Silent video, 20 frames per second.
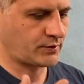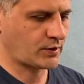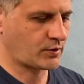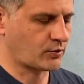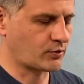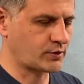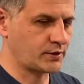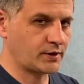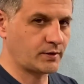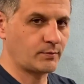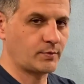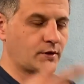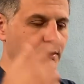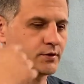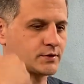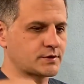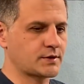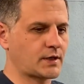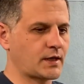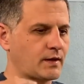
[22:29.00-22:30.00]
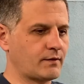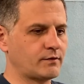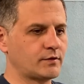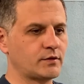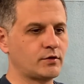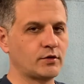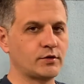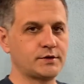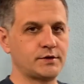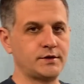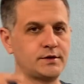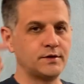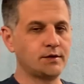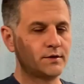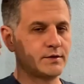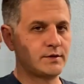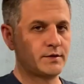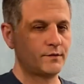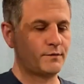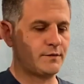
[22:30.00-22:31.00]
recording because I haven't got
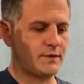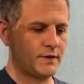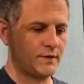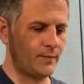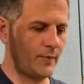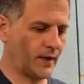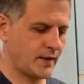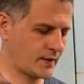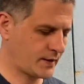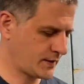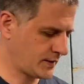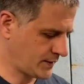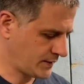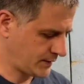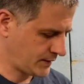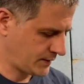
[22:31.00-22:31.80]
the feedback.